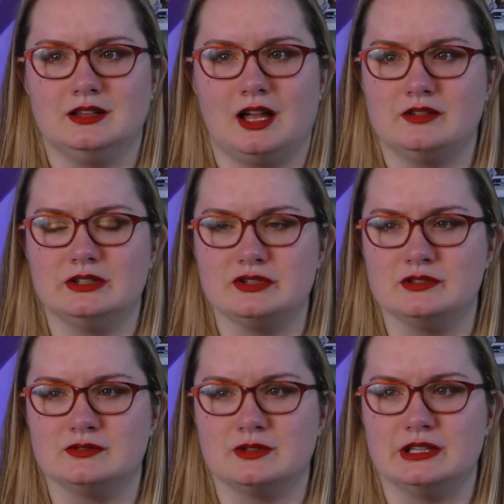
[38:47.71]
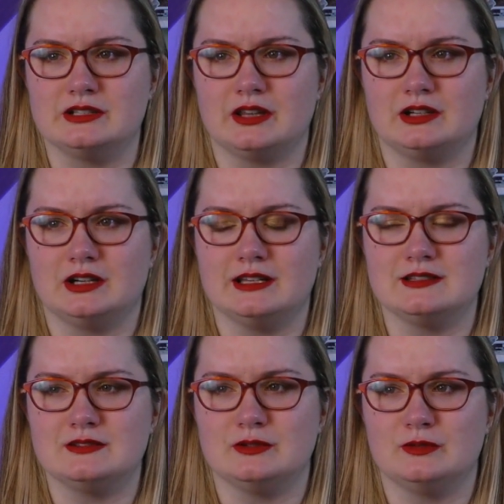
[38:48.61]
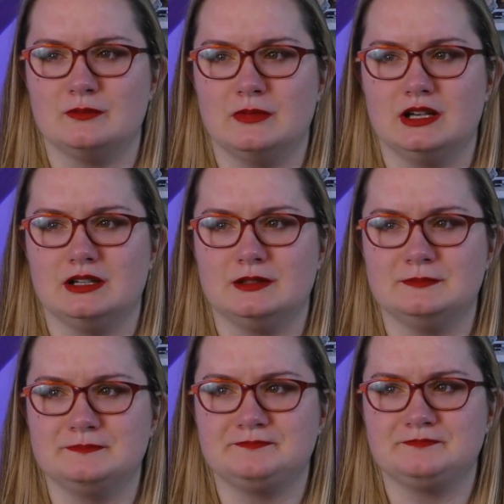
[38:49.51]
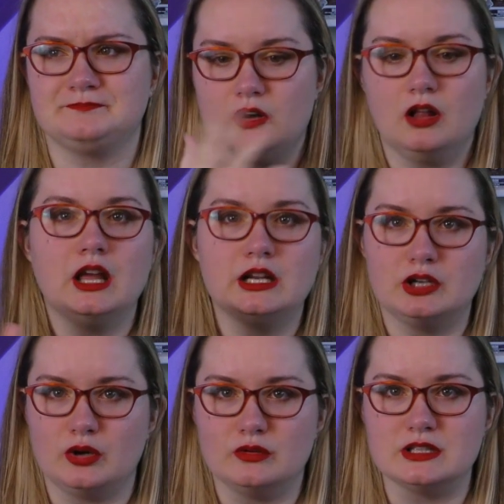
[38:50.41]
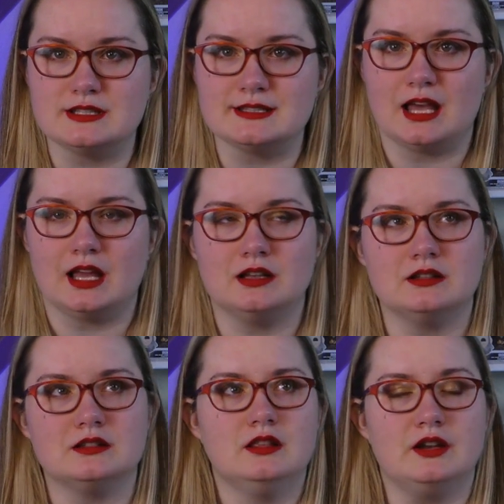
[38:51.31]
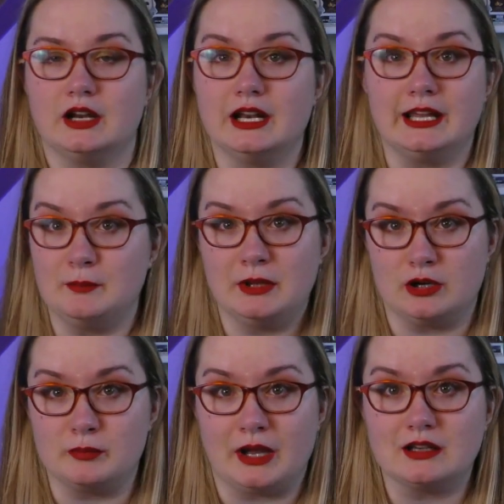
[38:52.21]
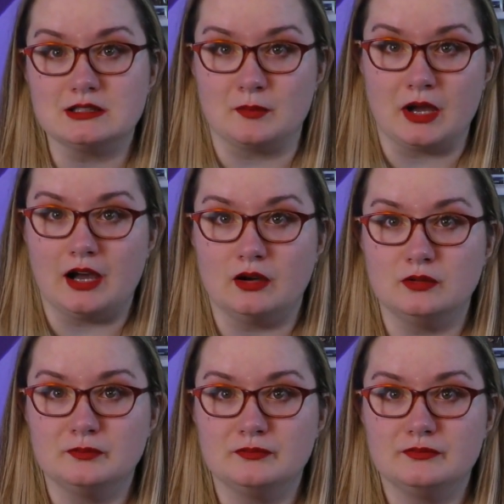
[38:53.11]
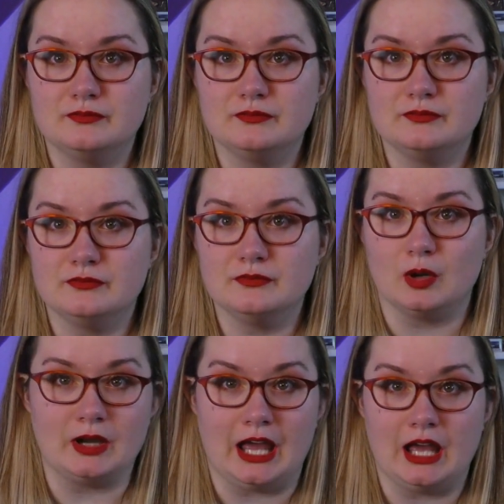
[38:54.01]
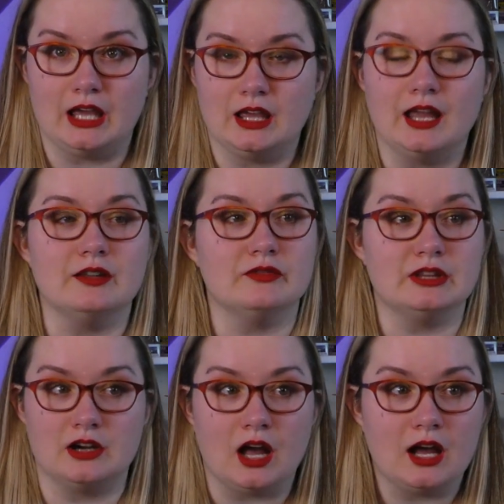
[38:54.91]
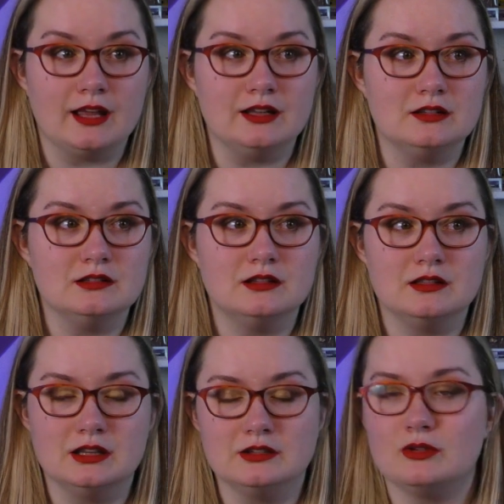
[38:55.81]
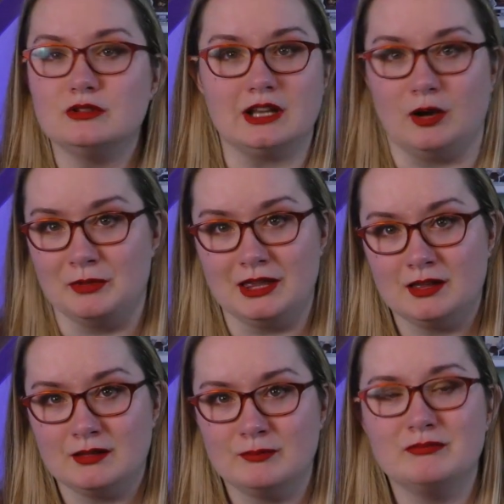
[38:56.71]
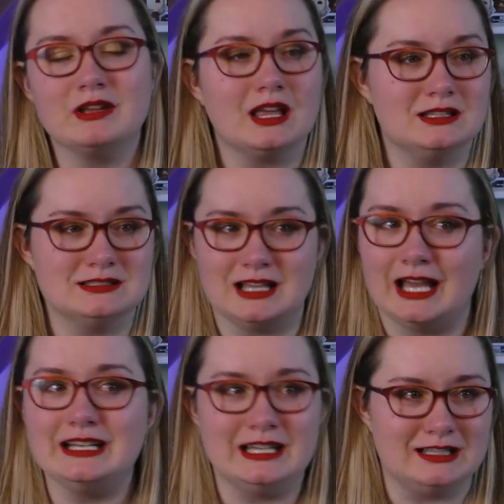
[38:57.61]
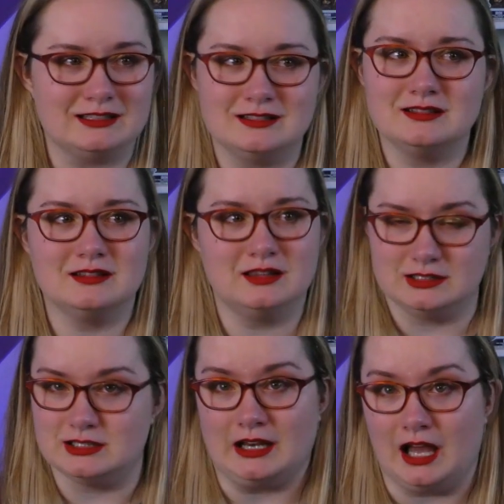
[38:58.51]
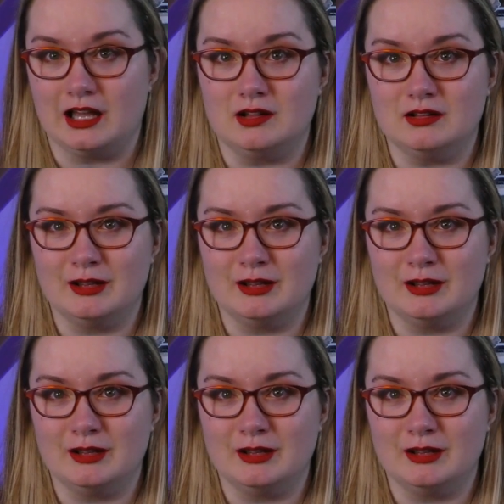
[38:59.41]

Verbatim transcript: a lot of issues with each other i assume um all i know is that they're going to get Peter back somehow. Okay? And if they're not, then don't tell me because I need the denial.